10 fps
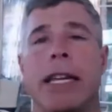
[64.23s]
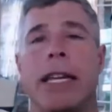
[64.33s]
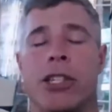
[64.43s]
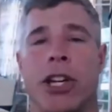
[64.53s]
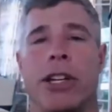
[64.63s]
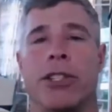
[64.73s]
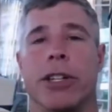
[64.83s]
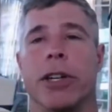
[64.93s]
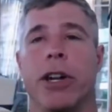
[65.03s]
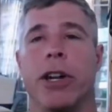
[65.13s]

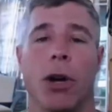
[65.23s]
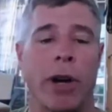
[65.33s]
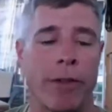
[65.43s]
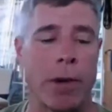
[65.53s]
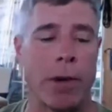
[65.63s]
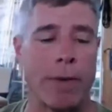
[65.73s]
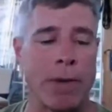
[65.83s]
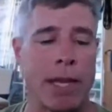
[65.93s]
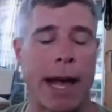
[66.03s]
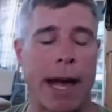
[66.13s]
exchanger, whatever it might
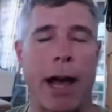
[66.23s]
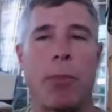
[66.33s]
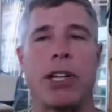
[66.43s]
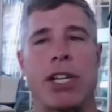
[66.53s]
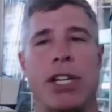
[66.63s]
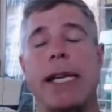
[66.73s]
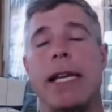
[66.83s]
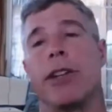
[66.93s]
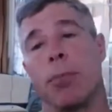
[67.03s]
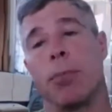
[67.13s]
be, how much
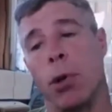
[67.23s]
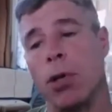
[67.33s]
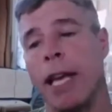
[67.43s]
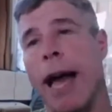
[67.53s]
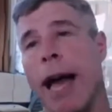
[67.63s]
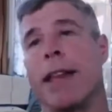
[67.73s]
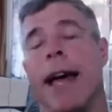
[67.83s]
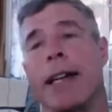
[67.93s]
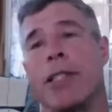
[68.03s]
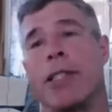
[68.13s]
heat you're pulling out of
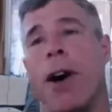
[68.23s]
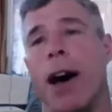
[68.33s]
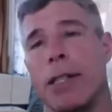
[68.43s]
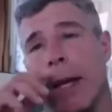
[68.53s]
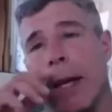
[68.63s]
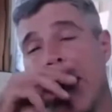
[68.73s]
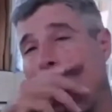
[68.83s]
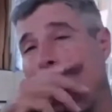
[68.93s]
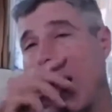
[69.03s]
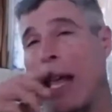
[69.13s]
that exhaust
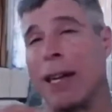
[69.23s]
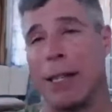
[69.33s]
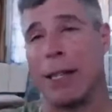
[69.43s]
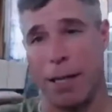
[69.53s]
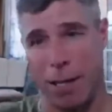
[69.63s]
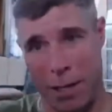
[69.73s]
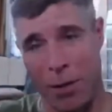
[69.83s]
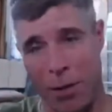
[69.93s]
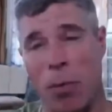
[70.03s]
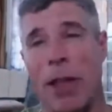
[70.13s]
and
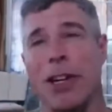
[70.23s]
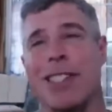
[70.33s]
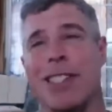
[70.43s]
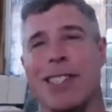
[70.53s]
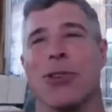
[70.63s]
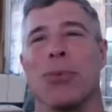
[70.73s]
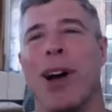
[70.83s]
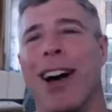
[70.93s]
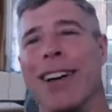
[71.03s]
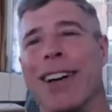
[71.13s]
whether it can still
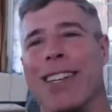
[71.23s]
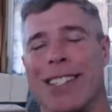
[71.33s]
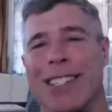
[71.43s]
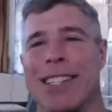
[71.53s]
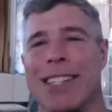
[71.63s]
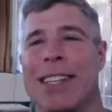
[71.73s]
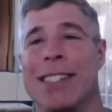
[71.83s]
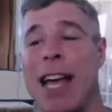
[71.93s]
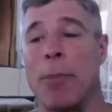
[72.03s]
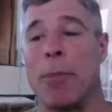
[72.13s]
run is
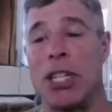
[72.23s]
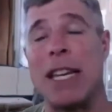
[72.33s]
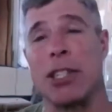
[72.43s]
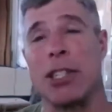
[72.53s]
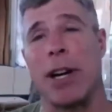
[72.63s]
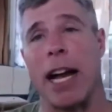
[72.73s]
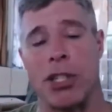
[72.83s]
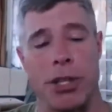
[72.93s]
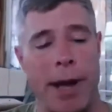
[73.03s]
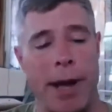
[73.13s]
is how much heat
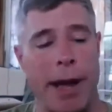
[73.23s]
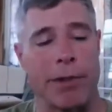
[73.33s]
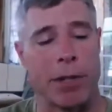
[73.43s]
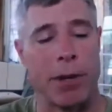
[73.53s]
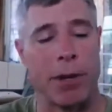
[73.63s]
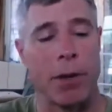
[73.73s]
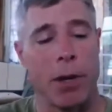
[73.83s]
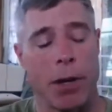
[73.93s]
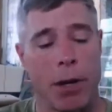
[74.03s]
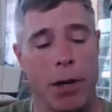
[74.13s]
extraction you have. So
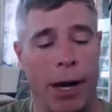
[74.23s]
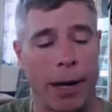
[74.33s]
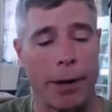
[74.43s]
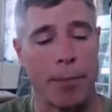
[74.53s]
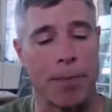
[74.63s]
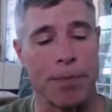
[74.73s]
um,